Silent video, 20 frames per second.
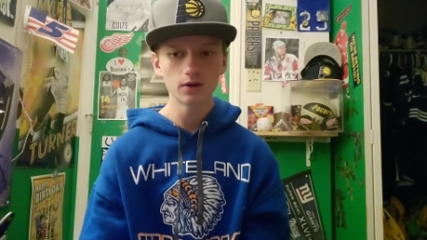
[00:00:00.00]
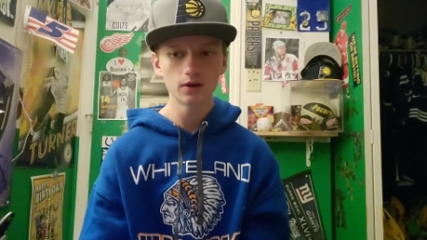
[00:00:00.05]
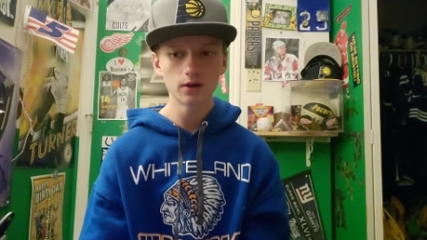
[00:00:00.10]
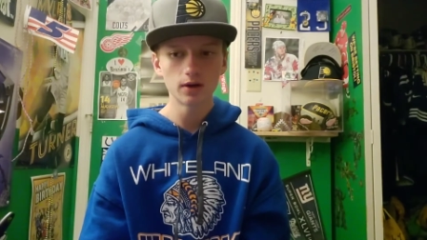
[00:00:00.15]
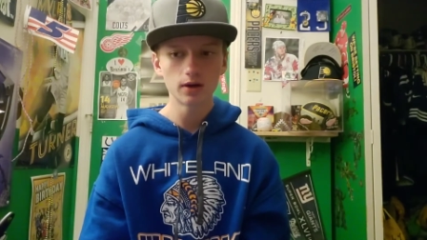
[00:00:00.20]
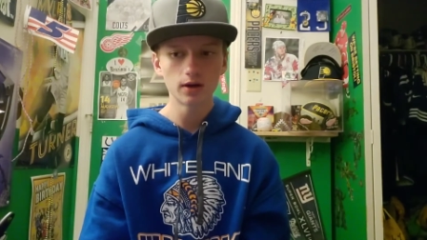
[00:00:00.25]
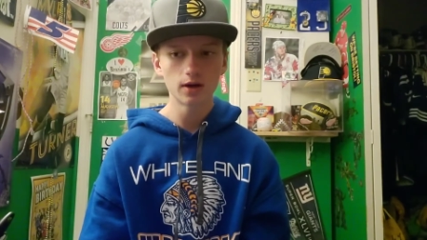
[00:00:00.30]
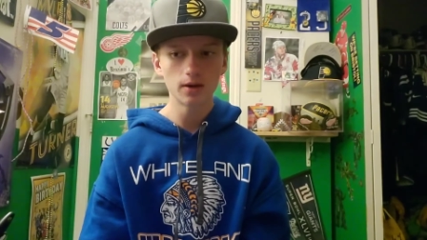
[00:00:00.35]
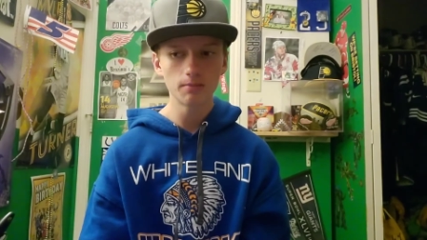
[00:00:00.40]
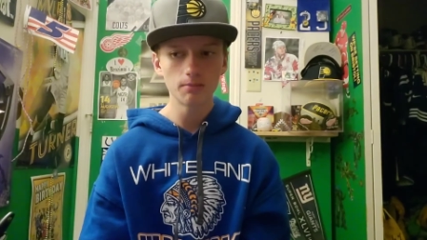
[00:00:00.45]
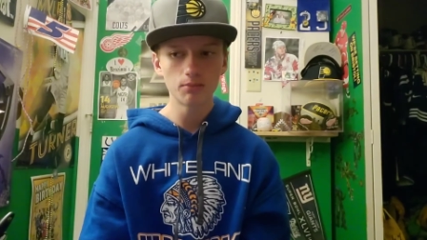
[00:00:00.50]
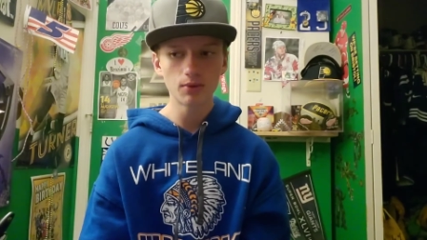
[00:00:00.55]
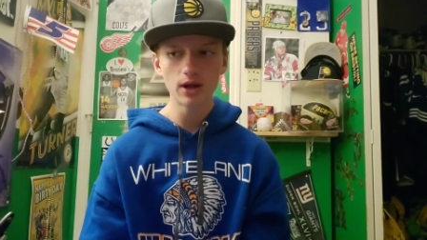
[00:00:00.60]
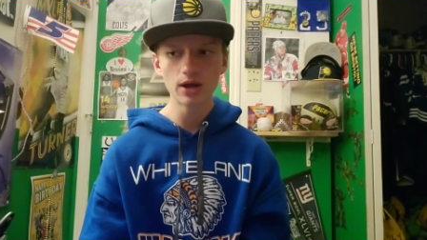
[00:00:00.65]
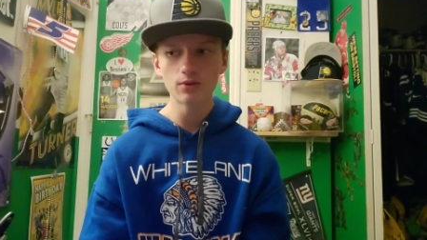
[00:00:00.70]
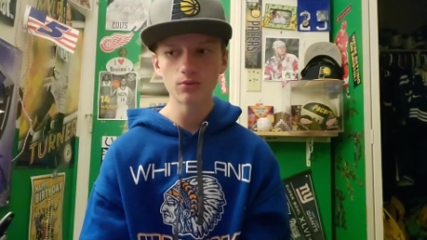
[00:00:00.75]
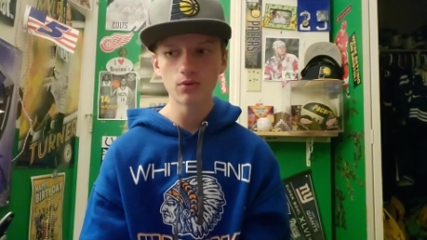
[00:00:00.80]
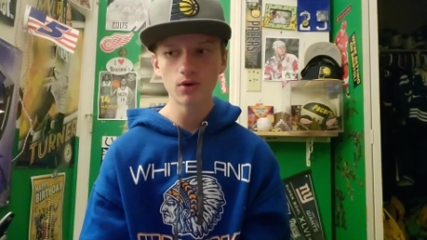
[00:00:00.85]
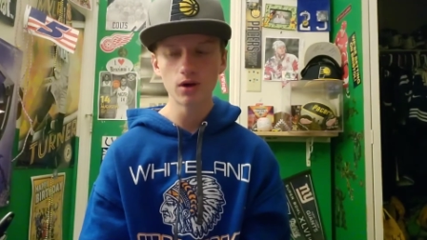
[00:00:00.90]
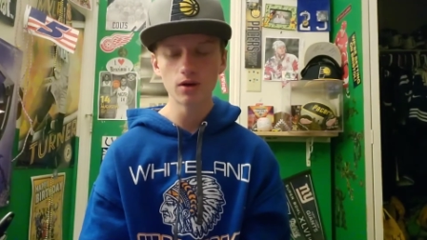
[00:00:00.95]
Um,
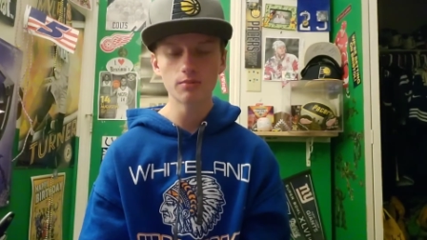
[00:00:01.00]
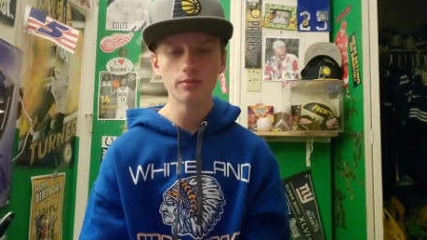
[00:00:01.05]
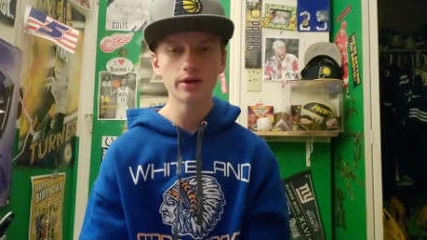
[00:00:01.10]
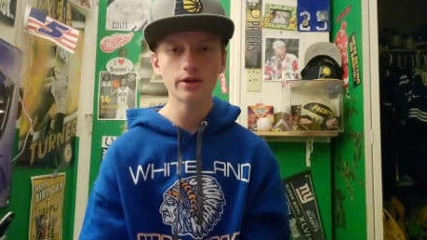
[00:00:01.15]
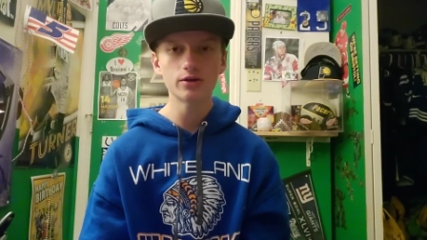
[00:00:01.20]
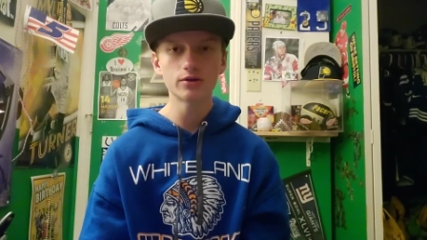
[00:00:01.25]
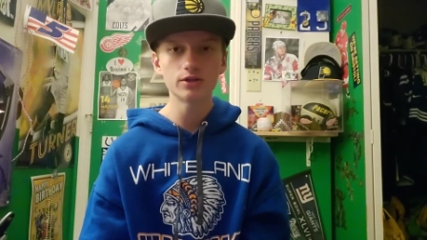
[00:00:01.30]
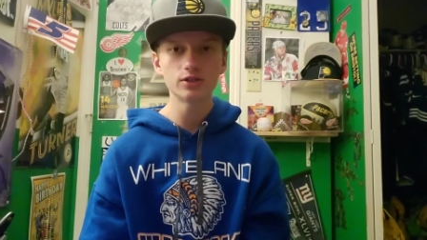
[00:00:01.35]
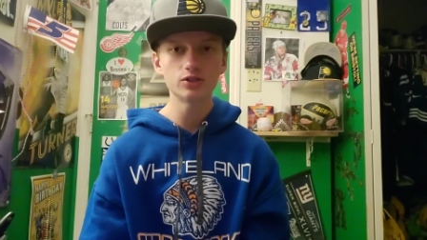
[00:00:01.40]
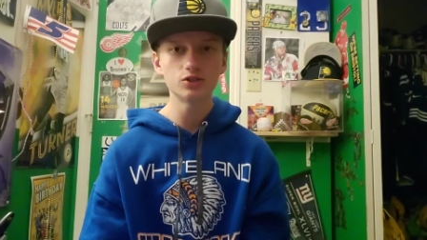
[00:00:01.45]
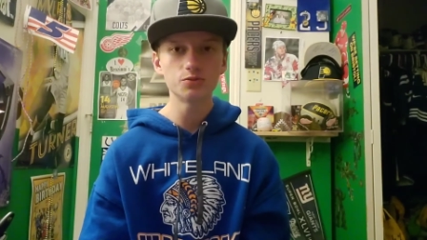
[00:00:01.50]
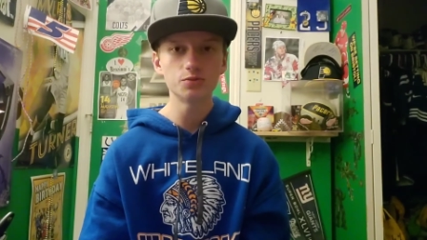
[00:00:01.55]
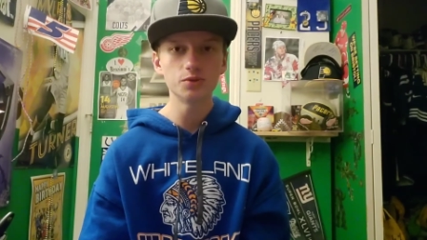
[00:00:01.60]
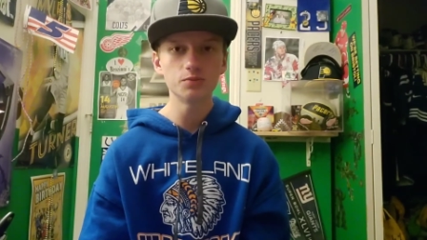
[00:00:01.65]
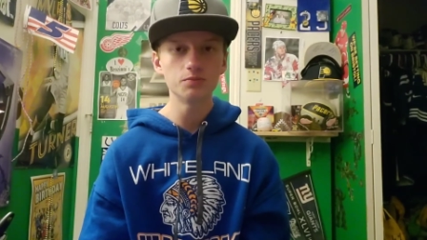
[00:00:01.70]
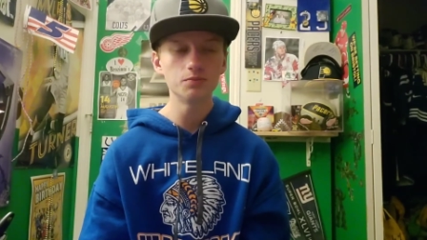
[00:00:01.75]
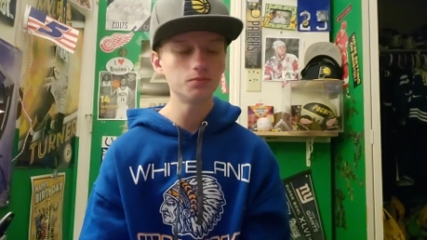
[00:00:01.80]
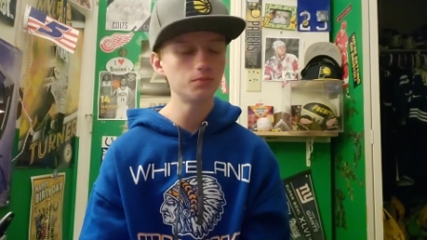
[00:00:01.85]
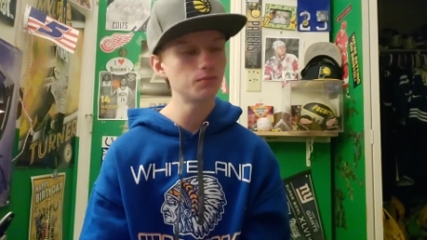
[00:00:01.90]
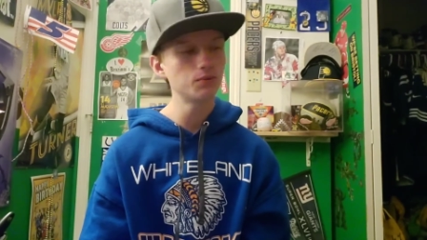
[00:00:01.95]
Brad Wanamaker needs to be
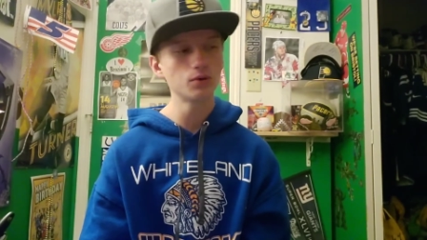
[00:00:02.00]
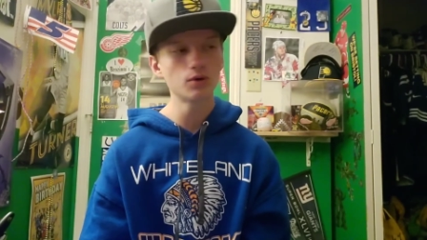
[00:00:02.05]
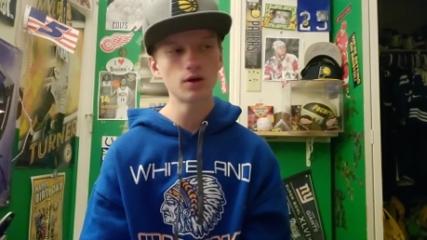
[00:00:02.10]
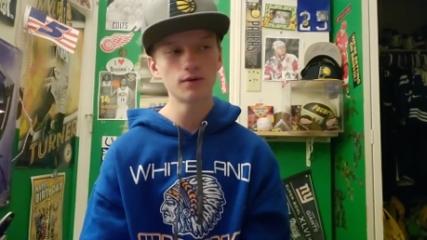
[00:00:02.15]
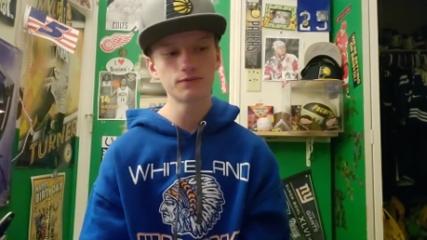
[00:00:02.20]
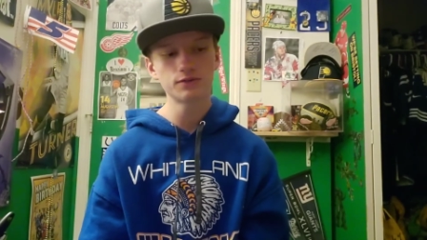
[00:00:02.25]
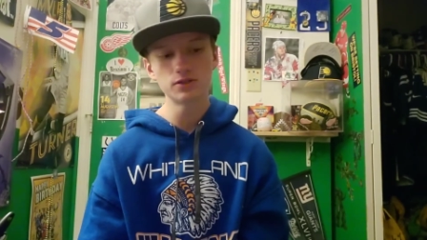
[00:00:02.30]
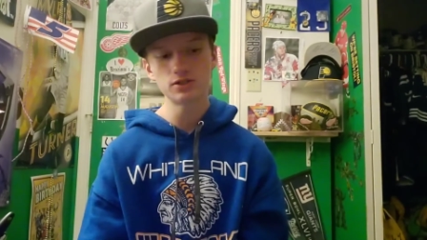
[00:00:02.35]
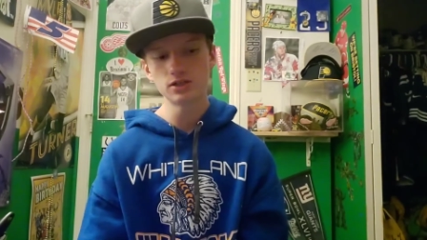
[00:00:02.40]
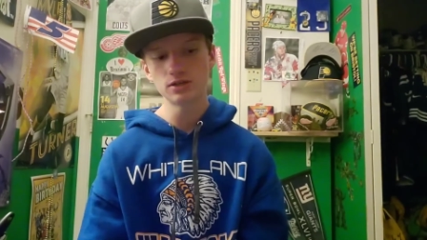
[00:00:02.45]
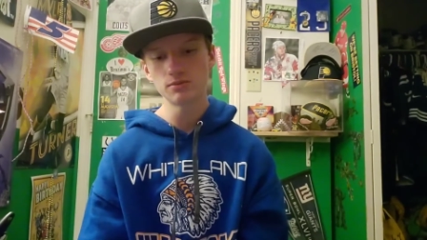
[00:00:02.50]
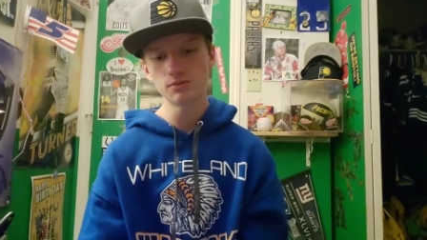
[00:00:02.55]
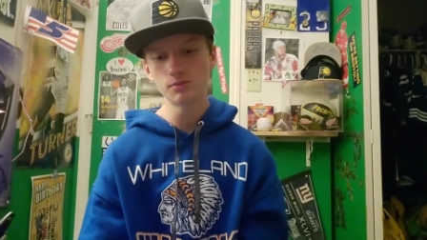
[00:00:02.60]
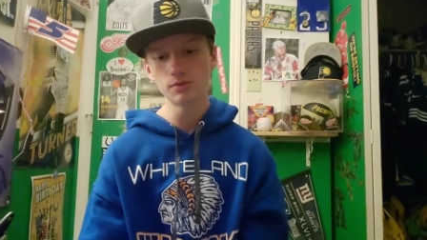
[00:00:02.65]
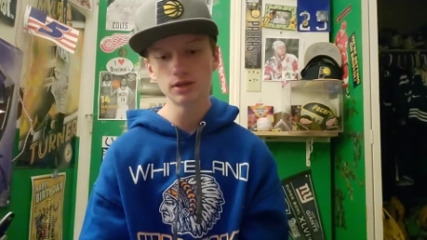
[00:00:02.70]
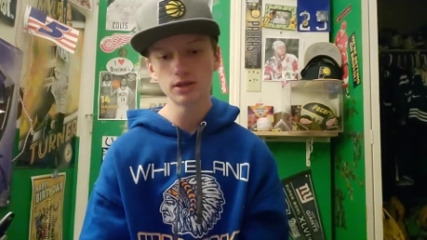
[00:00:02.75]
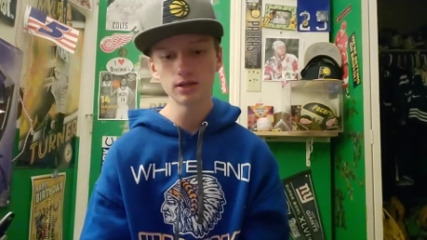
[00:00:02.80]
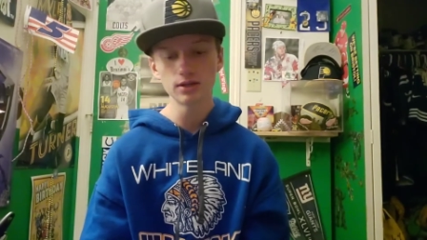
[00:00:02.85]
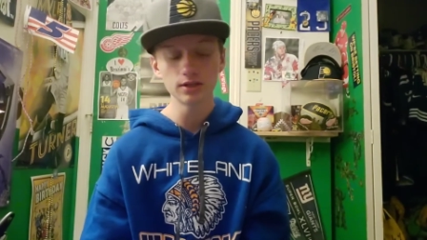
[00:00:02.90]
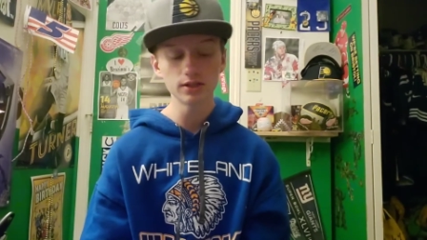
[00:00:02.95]
put off the team
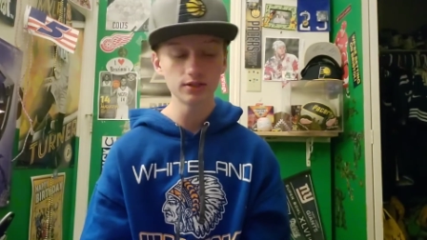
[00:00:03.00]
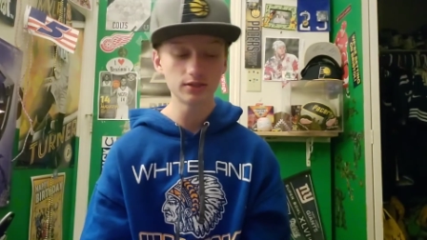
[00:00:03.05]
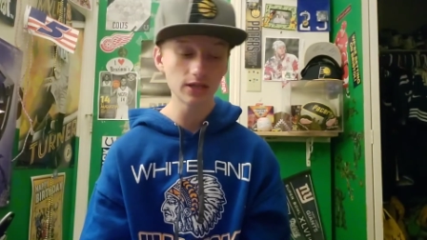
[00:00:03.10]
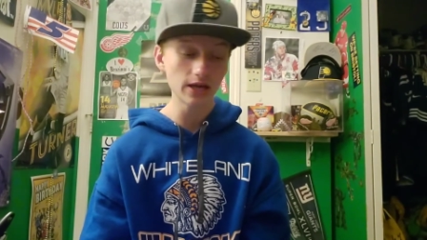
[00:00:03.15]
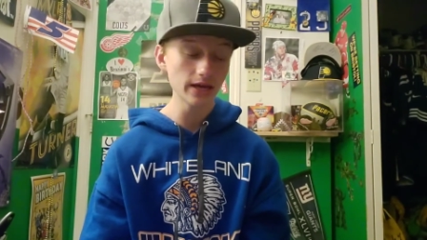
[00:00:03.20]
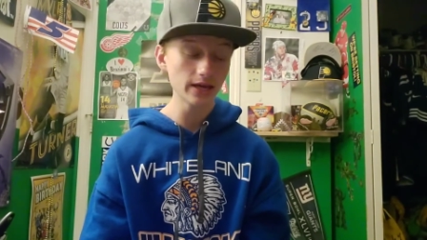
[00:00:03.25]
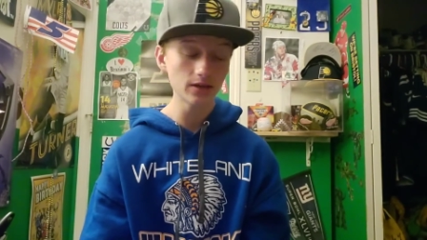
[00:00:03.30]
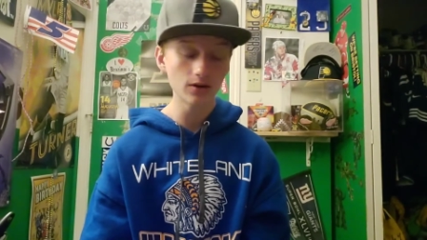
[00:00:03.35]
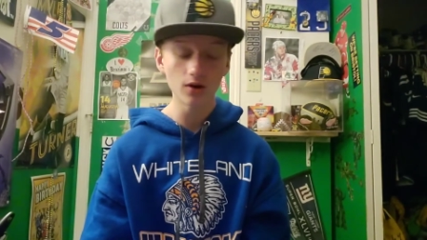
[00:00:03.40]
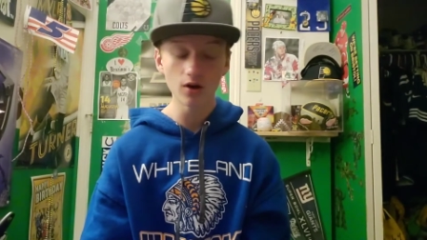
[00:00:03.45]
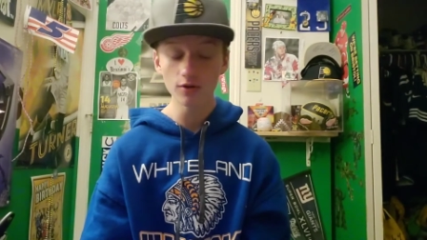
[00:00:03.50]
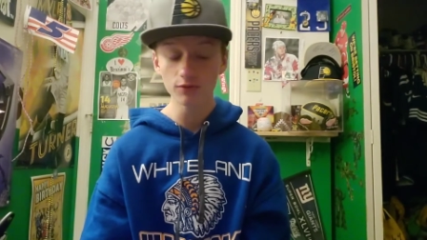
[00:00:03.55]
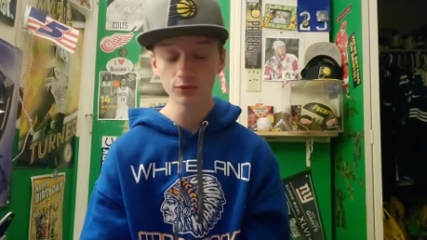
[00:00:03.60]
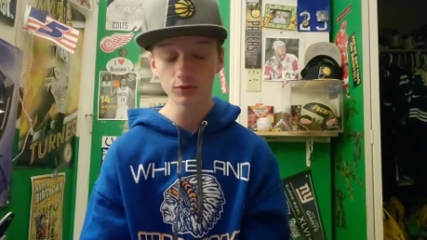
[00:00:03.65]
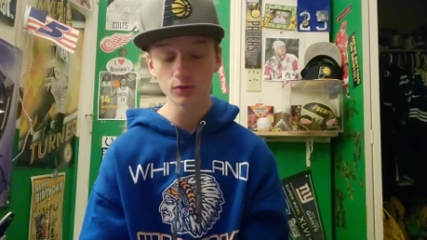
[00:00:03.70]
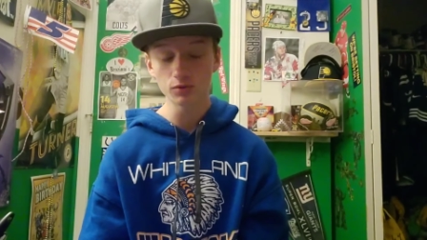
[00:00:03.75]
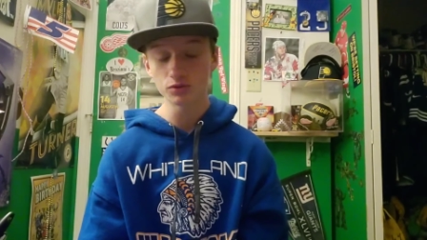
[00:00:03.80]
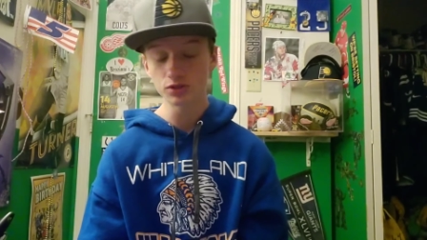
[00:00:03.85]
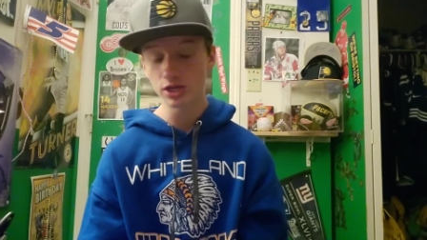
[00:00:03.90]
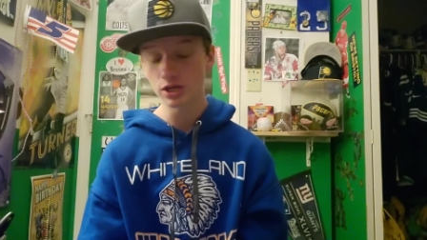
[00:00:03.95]
immediately, taken off the
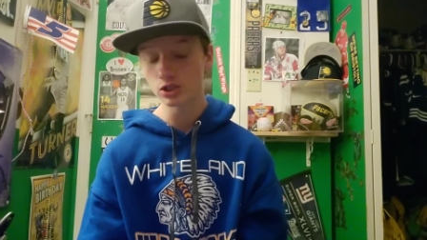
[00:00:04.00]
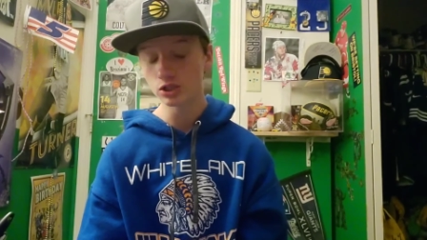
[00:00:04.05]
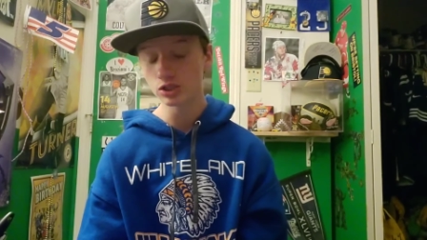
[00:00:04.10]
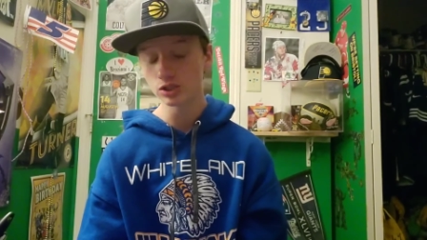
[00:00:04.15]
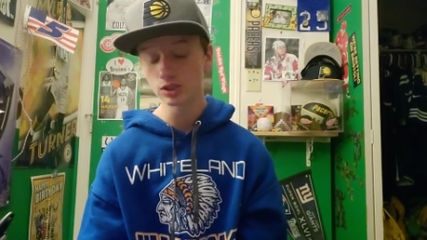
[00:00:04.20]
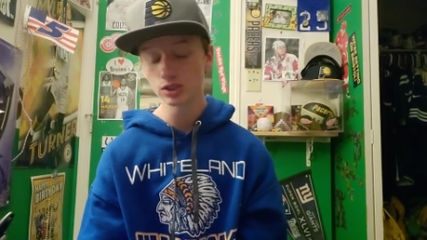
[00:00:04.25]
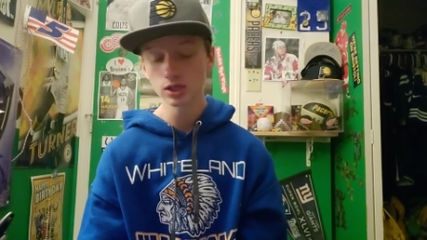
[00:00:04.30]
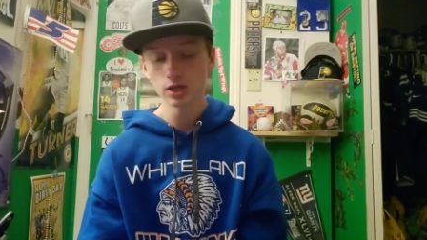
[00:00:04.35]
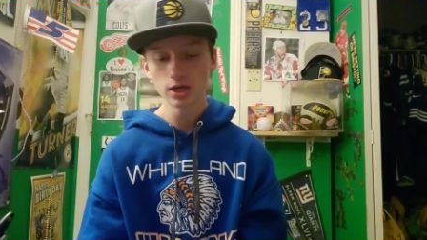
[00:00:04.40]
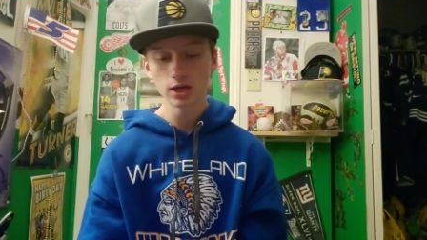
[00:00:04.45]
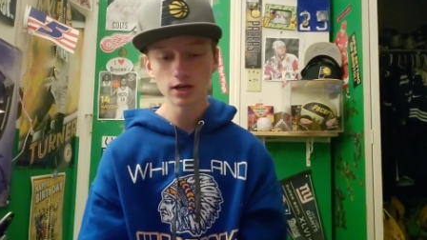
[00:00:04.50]
rotation.